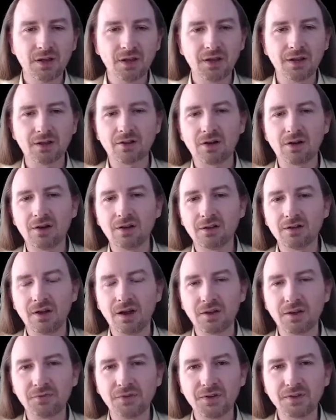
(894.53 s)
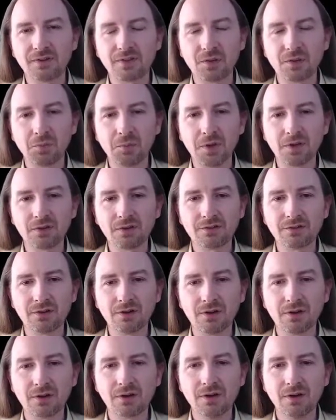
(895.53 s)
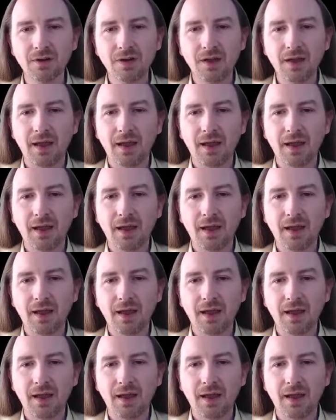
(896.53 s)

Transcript: It called off into the middle tier,